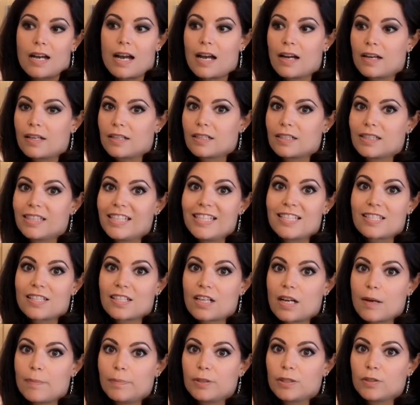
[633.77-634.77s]
at
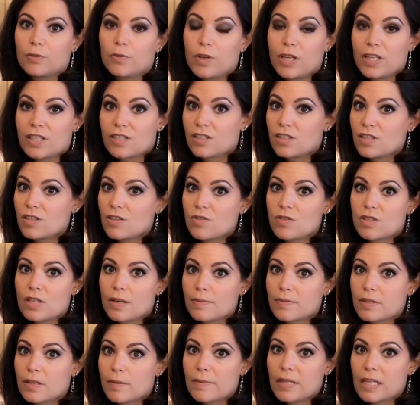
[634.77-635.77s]
least a couple of weeks to use
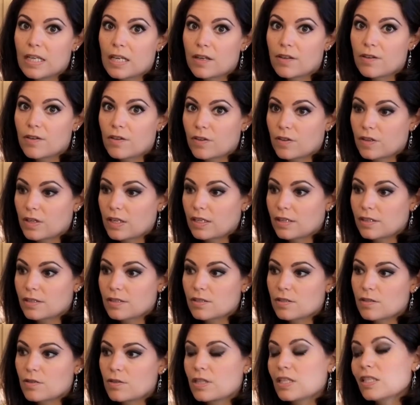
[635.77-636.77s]
up some of the other
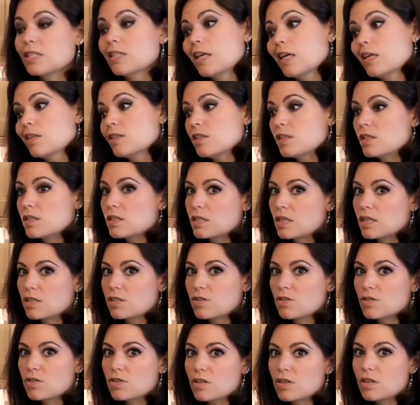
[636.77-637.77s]
things. So these kitchen
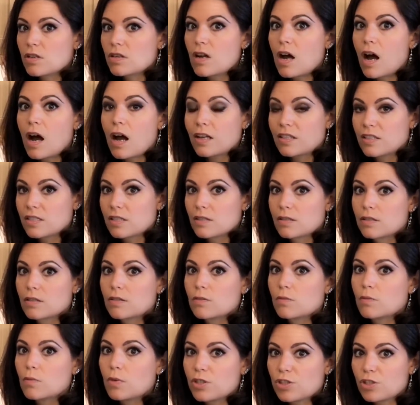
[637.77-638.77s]
essentials are not
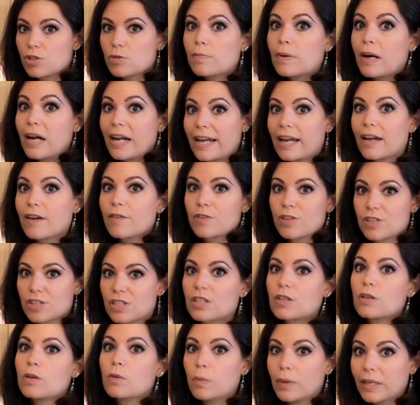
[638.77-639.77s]
what you buy every
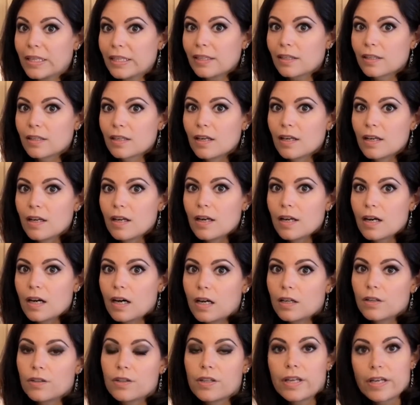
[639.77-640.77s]
single week,
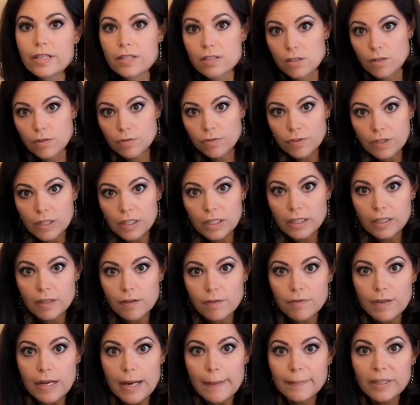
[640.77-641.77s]
unless you're
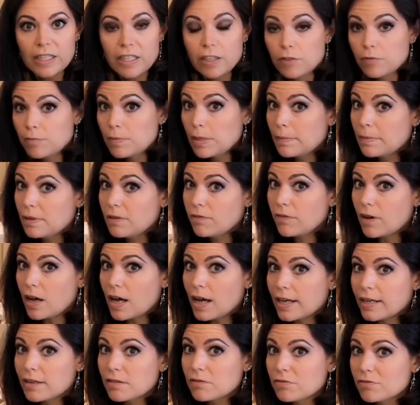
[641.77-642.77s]
feeding a family of maybe
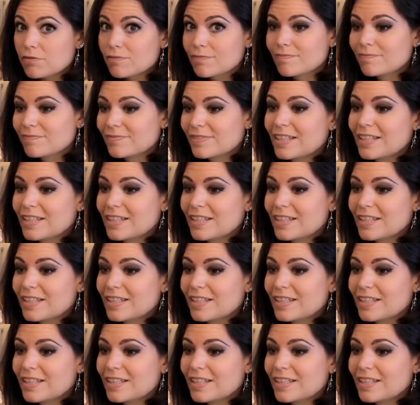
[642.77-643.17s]
5.